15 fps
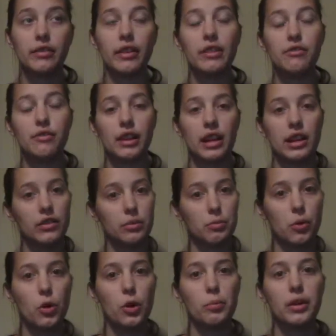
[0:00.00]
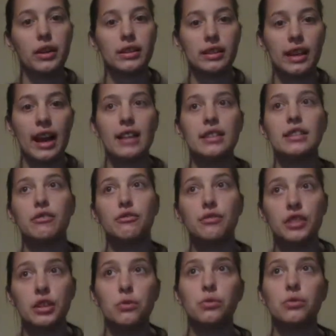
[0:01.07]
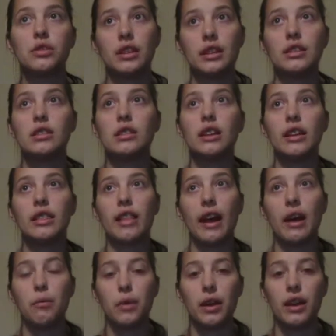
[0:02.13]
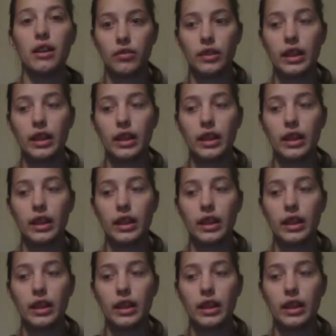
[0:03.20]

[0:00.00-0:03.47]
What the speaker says: it fit even more because Cassie views Cindy in that way.